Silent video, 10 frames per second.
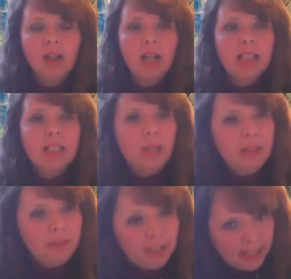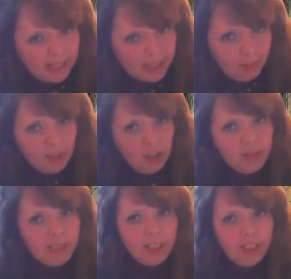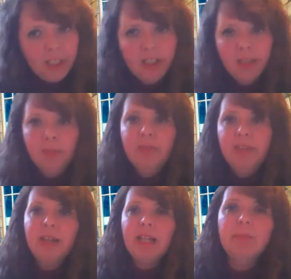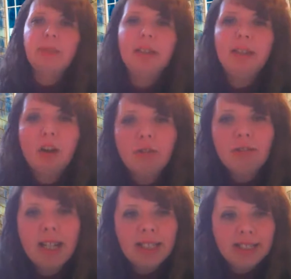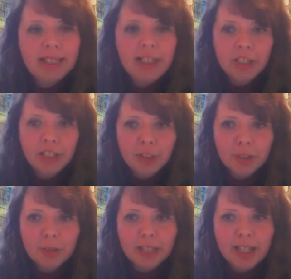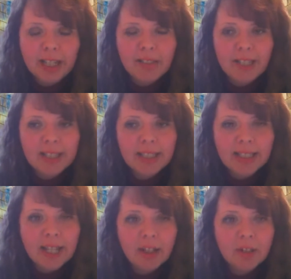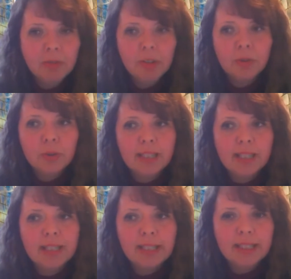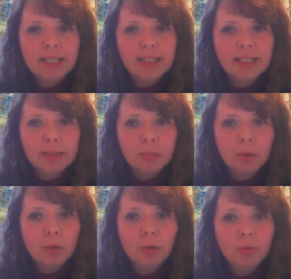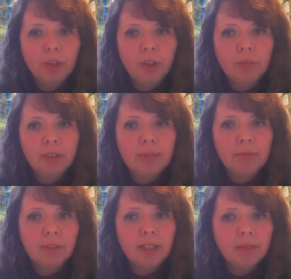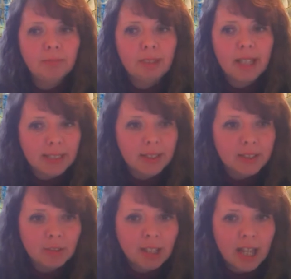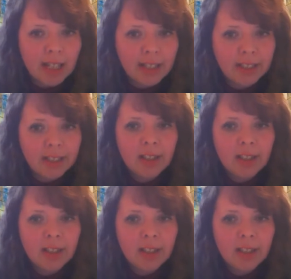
As well as this, with the new edition, we've developed the online teaching toolkit, and that's a set of resources designed to support you delivering lessons online.